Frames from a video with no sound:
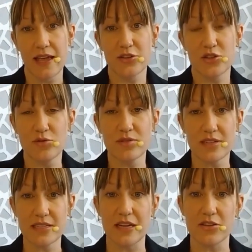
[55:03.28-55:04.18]
choose
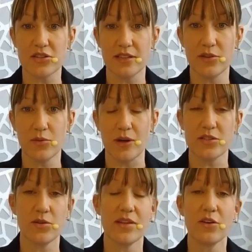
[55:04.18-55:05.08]
it intentionally if you want
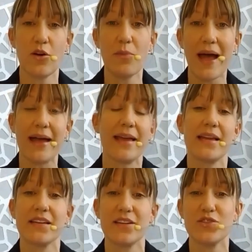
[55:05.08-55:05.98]
to, and then go back
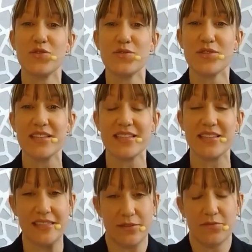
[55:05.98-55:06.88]
and choose
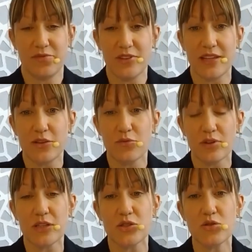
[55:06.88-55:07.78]
the feeling that you
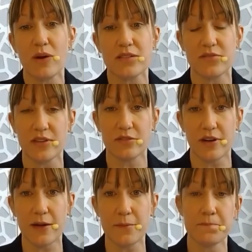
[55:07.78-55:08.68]
really do want to feel,
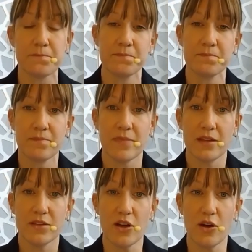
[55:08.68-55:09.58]
right?
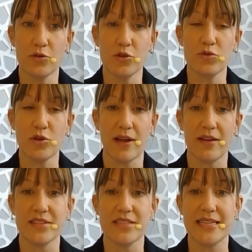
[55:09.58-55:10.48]
So you don't
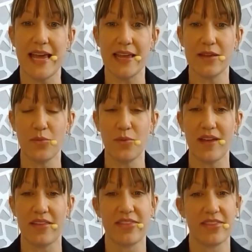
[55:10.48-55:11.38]
have to stay
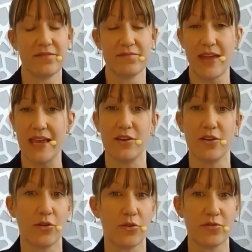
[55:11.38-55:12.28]
with
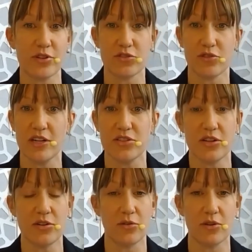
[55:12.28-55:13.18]
anger or
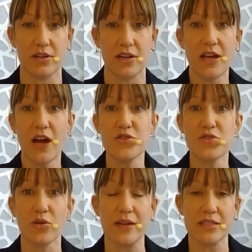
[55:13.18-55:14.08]
frustration or
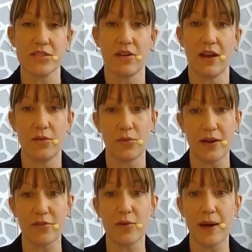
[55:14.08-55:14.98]
annoyance, right?
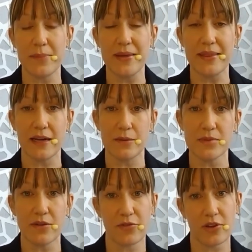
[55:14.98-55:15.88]
Whatever it might be that comes
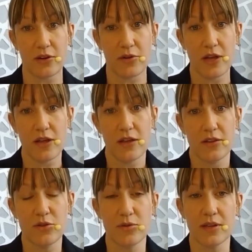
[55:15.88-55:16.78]
up for you.
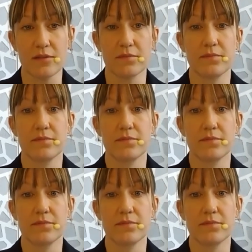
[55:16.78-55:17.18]
You can